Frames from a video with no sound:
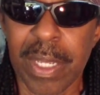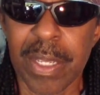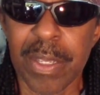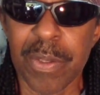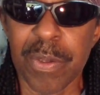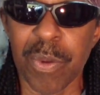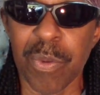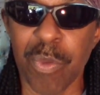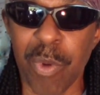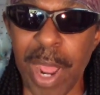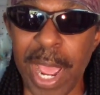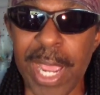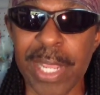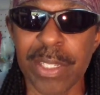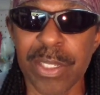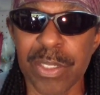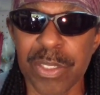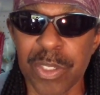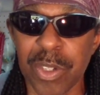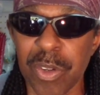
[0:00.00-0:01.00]
You ride
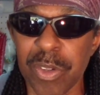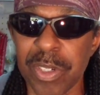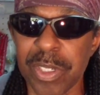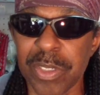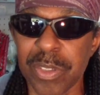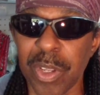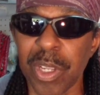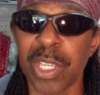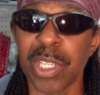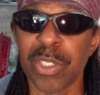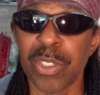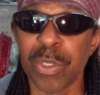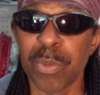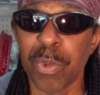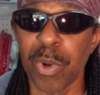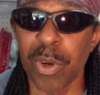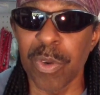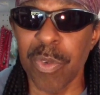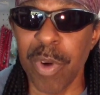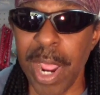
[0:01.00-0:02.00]
to Sturgis so you can do
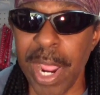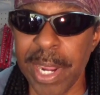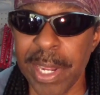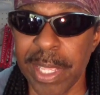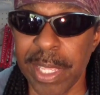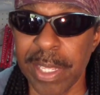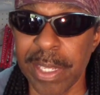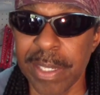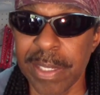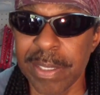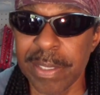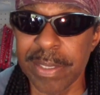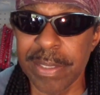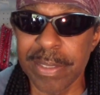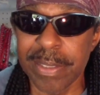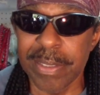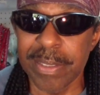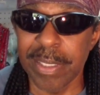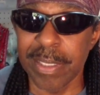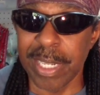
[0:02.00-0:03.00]
more riding.
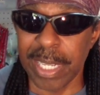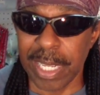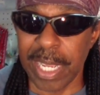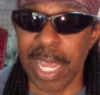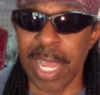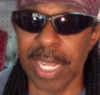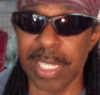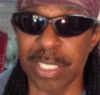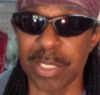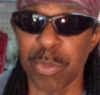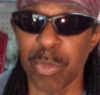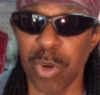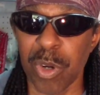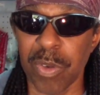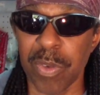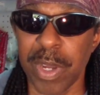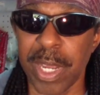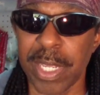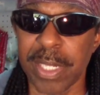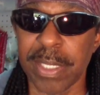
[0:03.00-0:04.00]
Sounds like an
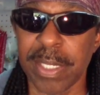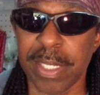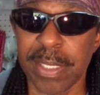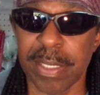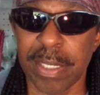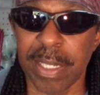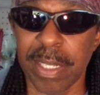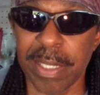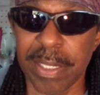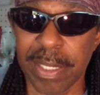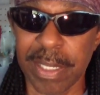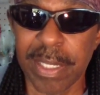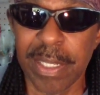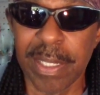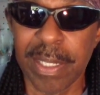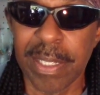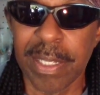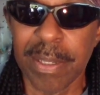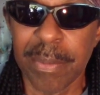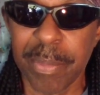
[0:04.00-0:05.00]
oxymoron, doesn't it?
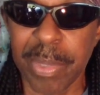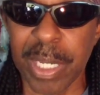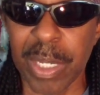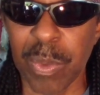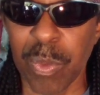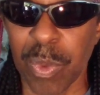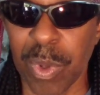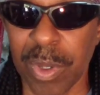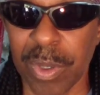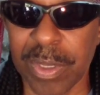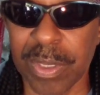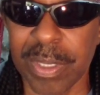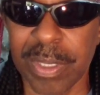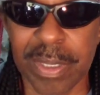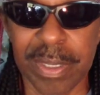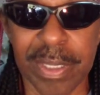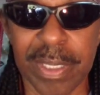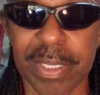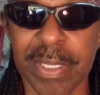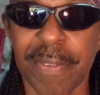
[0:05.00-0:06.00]
But it works.
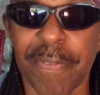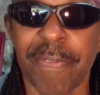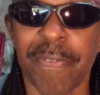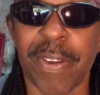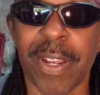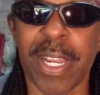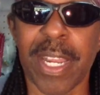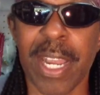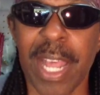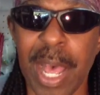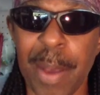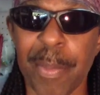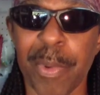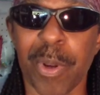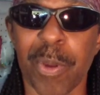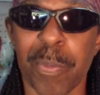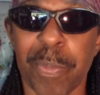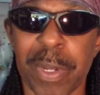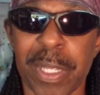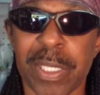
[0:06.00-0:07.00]
It's a
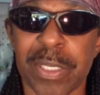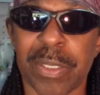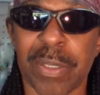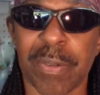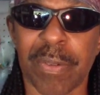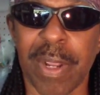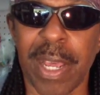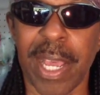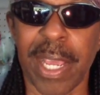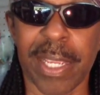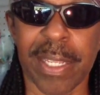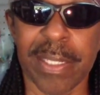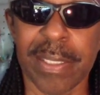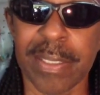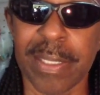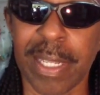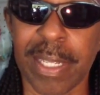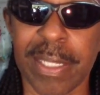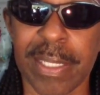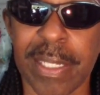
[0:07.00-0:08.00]
phenomenal place to ride.
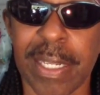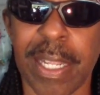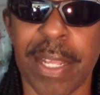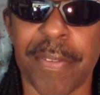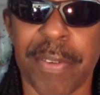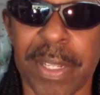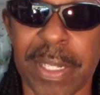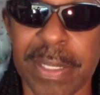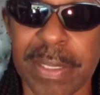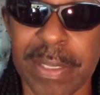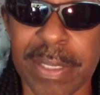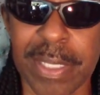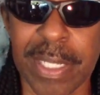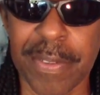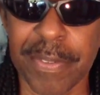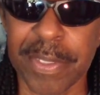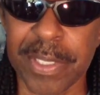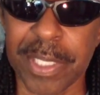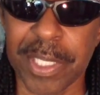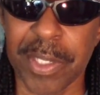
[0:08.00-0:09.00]
I love
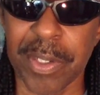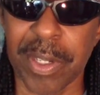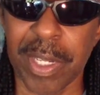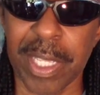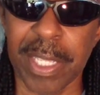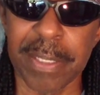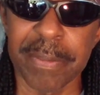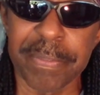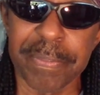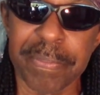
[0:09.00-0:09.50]
it dearly.